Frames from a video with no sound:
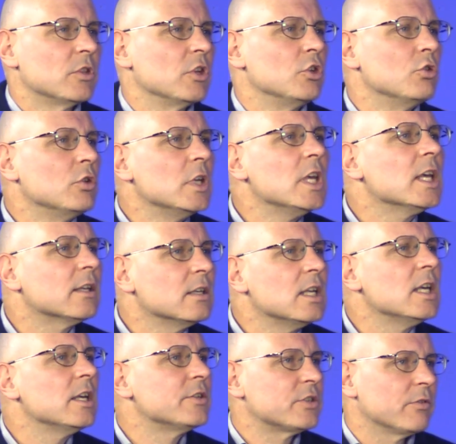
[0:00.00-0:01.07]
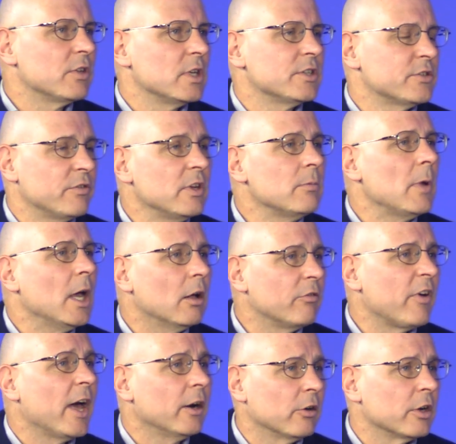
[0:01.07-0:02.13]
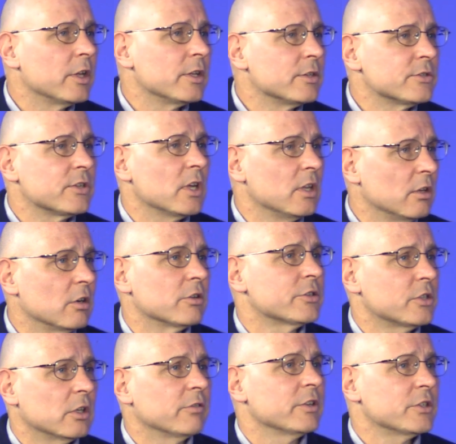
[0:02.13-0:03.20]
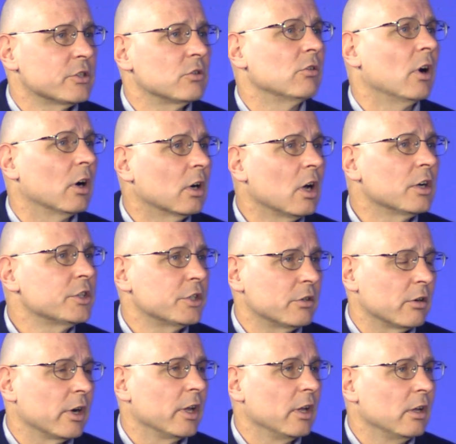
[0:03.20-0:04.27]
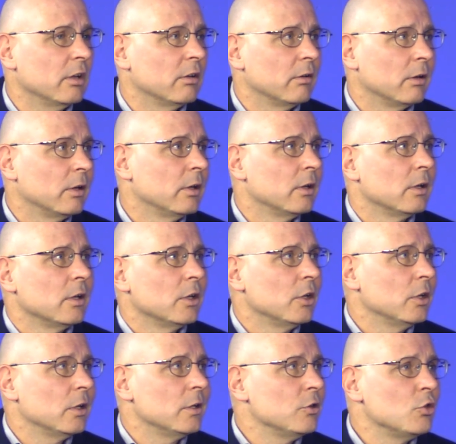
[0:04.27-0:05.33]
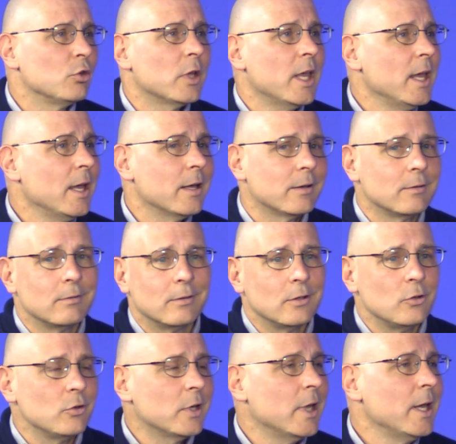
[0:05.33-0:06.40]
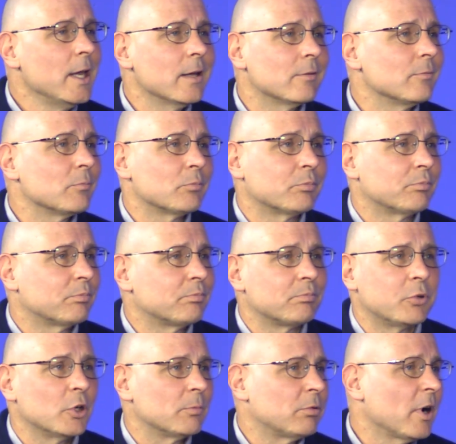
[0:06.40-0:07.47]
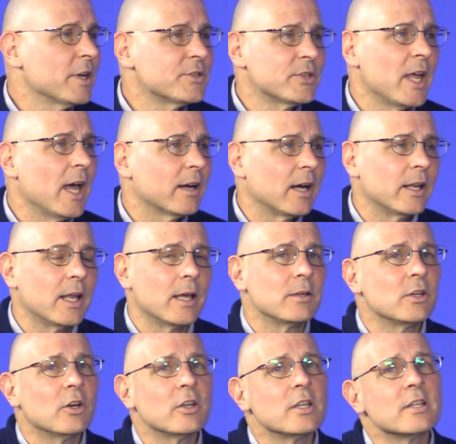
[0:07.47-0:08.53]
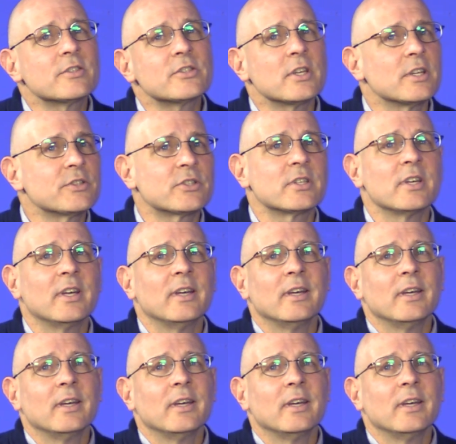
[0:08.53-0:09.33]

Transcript: the unique needs of these female veterans in their service to our country, you can't you can't put a price tag on that. You know, it's it's